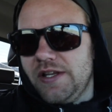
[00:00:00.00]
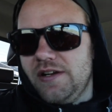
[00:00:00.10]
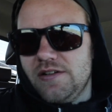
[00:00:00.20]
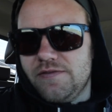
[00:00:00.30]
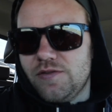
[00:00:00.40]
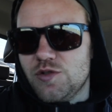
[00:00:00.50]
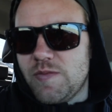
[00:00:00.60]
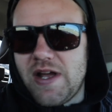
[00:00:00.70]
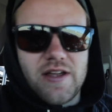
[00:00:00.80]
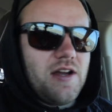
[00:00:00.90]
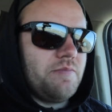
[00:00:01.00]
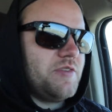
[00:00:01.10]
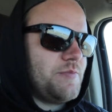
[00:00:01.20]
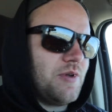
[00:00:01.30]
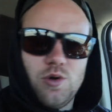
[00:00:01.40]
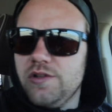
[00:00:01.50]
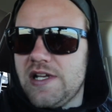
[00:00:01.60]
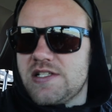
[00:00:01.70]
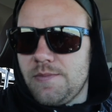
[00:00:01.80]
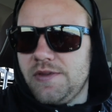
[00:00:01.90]
layer froze back up. It's been cold the
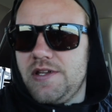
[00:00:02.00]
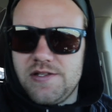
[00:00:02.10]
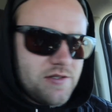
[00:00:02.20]
last couple days,